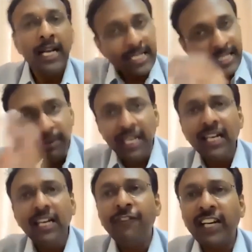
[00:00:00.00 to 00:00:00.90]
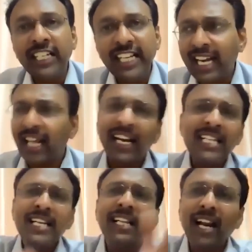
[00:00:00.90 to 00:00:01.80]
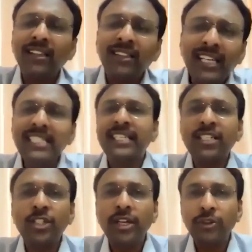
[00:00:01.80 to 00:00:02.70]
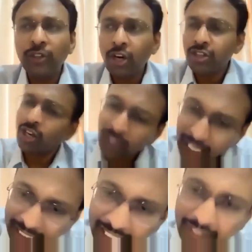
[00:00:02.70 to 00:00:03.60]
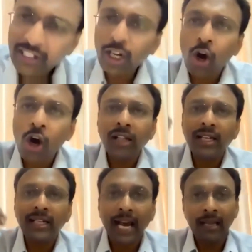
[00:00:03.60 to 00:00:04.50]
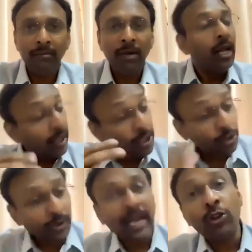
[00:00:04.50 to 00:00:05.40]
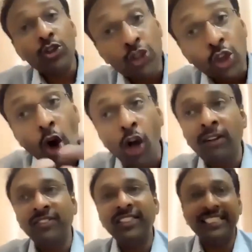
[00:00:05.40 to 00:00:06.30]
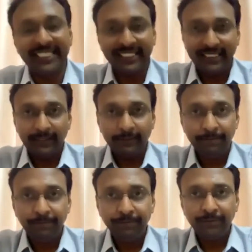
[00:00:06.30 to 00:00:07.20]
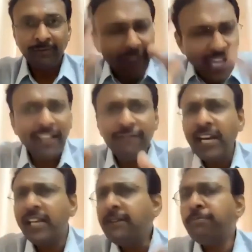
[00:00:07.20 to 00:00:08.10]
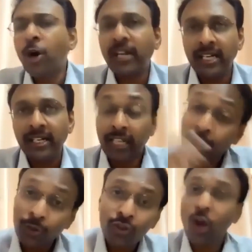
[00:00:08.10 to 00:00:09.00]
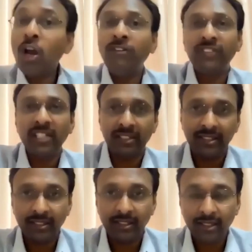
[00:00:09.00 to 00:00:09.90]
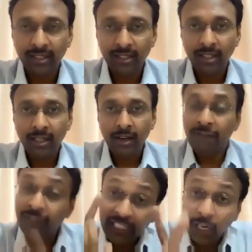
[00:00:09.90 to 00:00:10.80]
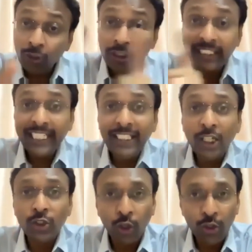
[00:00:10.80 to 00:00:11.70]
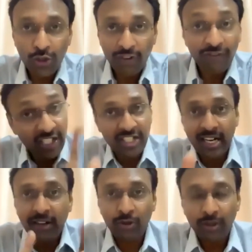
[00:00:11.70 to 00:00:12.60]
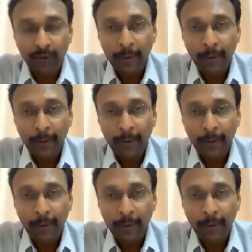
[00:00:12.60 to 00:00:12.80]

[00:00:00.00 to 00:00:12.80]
Similarly for DILR, let's say there are 3 sets that you do not solve. Give it all the time that you can to solve this. Very, very important that you solve this without seeing the solution first round.